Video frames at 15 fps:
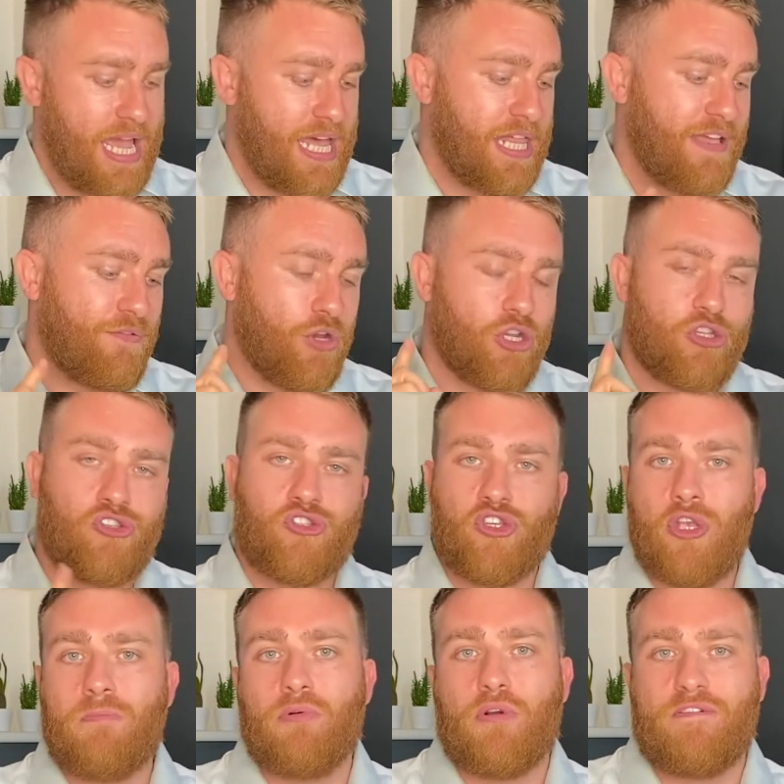They've got a
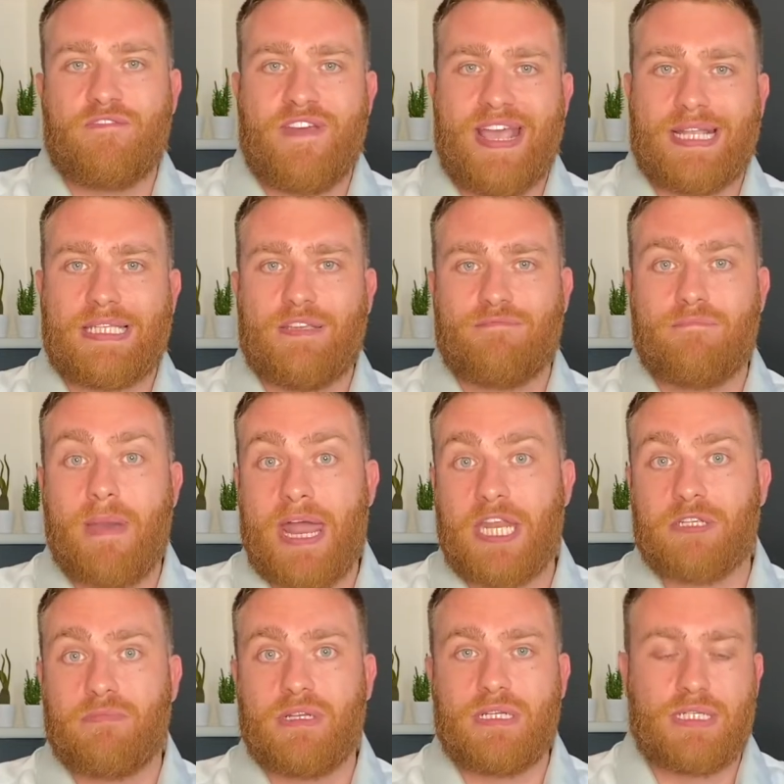super effective
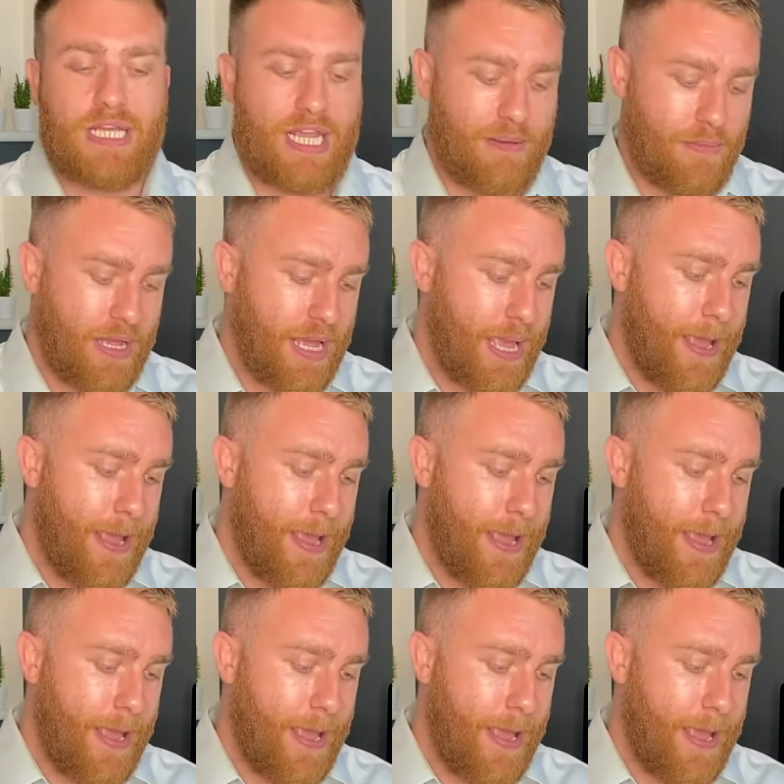management team,